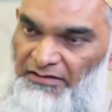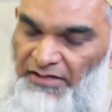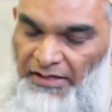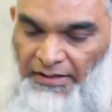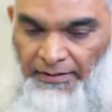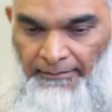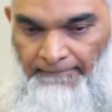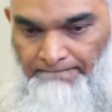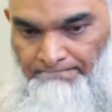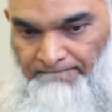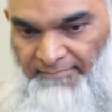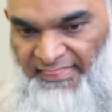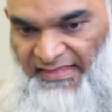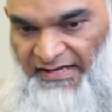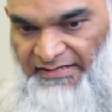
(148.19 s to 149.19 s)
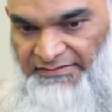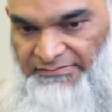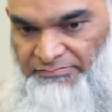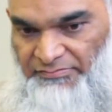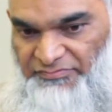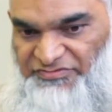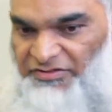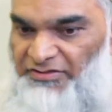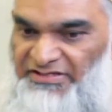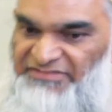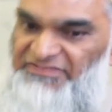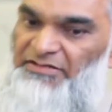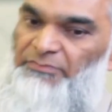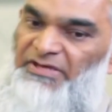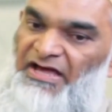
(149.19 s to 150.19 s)
Um, Uh, so
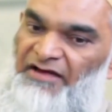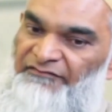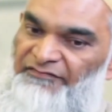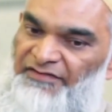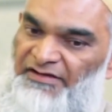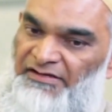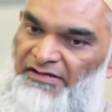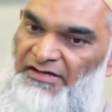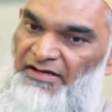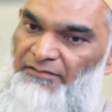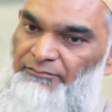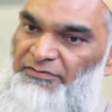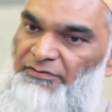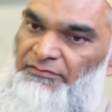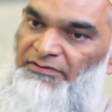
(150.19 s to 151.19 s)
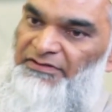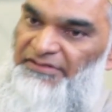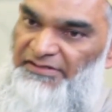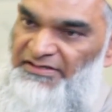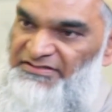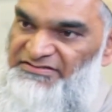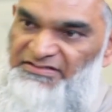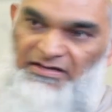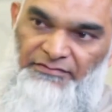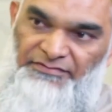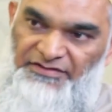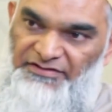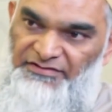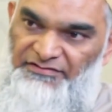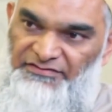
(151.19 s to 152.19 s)
let's say we have a, a purely
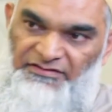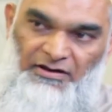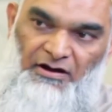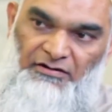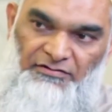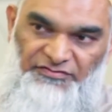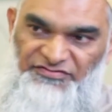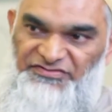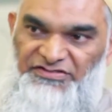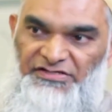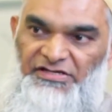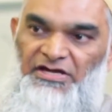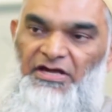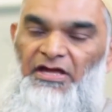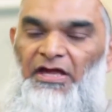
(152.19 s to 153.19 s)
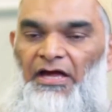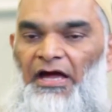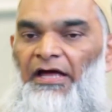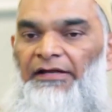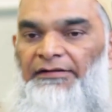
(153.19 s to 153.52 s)
Islamic theocracy, mm-hmm.